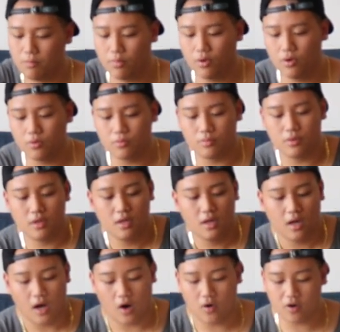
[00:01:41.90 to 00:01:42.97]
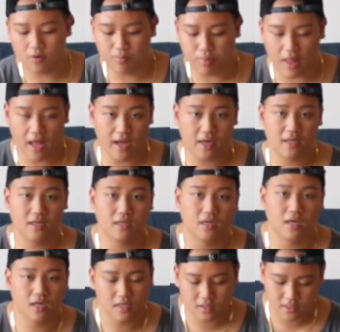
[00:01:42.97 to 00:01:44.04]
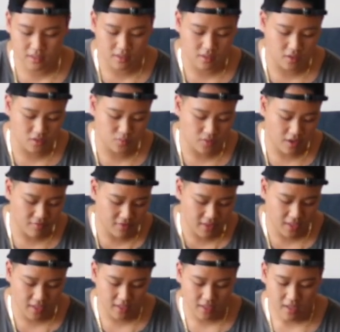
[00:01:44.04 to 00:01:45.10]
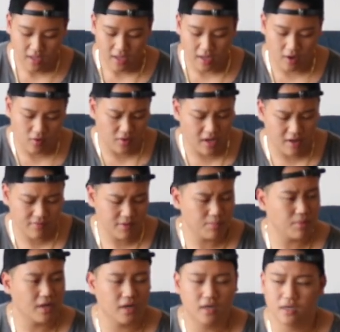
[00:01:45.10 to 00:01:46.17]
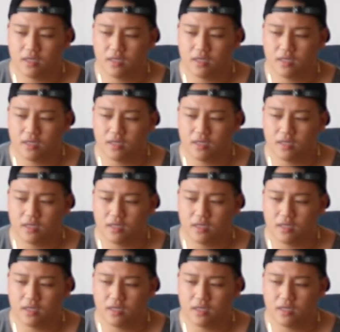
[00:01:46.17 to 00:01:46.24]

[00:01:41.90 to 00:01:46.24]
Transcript: Boom. I ordered black because it goes with everything. I don't have any black